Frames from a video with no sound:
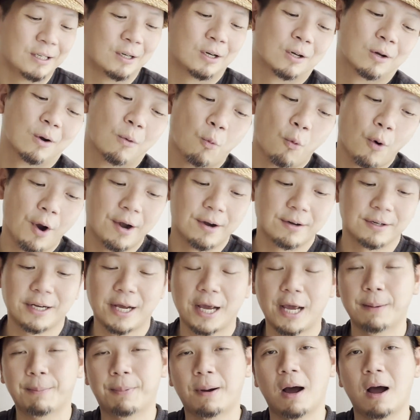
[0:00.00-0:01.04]
wear and
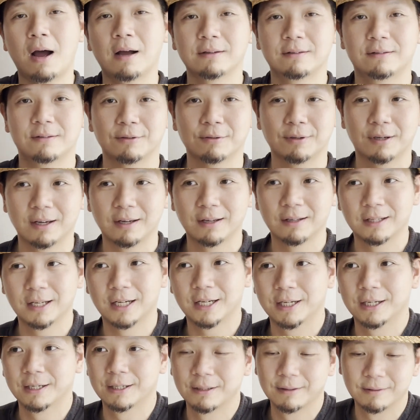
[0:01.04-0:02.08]
tear parts you can
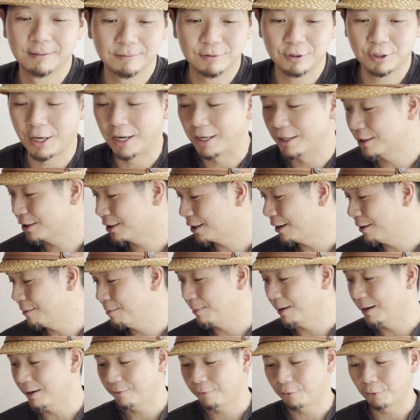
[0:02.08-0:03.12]
change them.
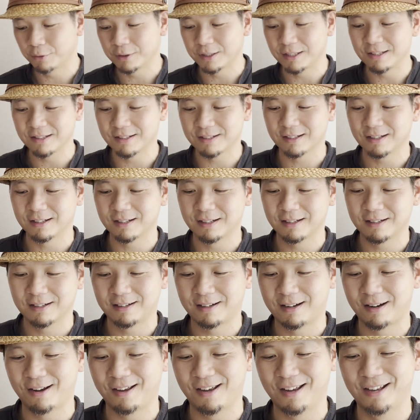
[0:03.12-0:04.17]
But for these
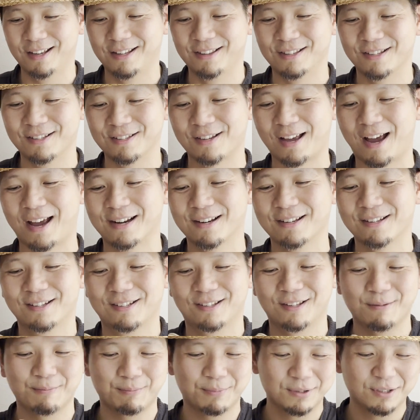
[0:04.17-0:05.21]
high-end designer
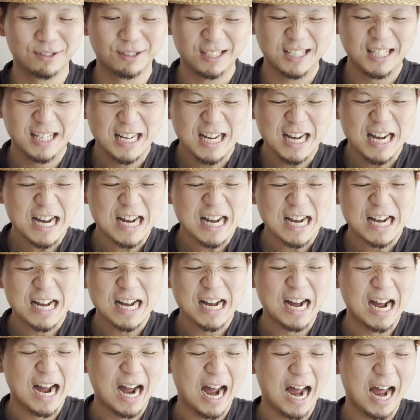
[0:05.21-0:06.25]
slippers,
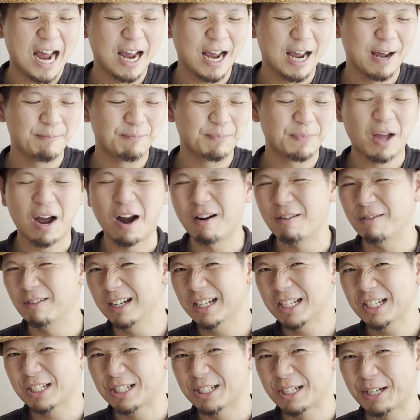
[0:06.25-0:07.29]
I'm not
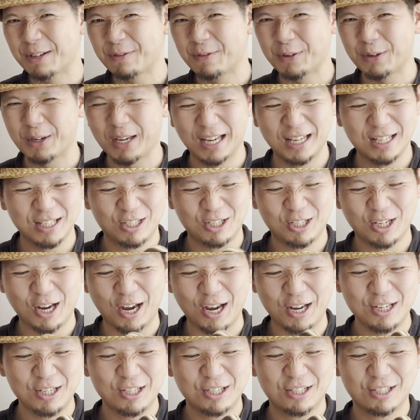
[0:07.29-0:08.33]
really sure if you can
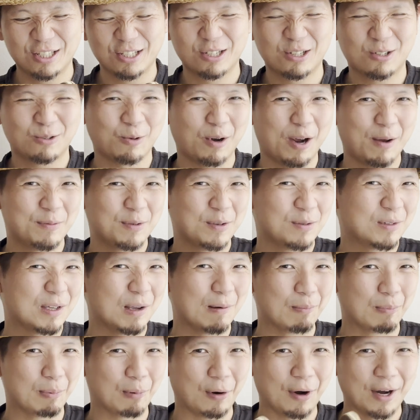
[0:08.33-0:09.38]
change the straps if they
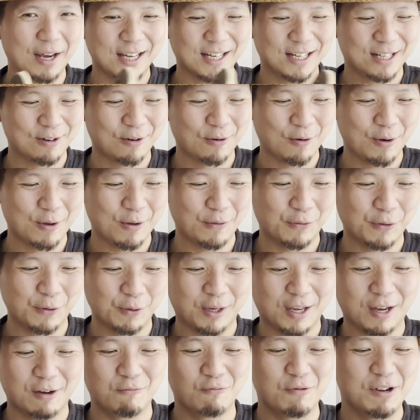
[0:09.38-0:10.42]
break, or if you
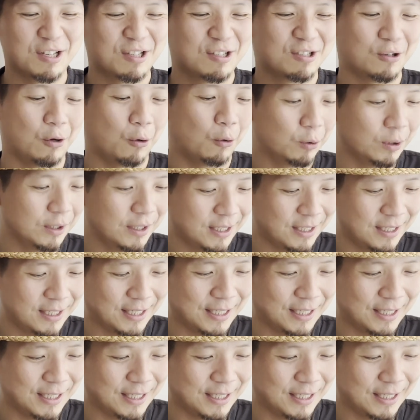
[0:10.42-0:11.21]
can resole it.